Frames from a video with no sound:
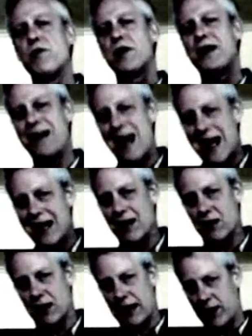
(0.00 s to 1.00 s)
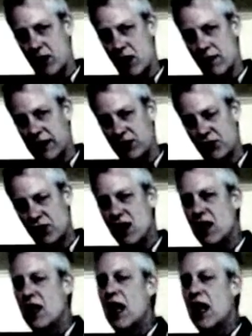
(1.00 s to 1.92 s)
through the technical economics.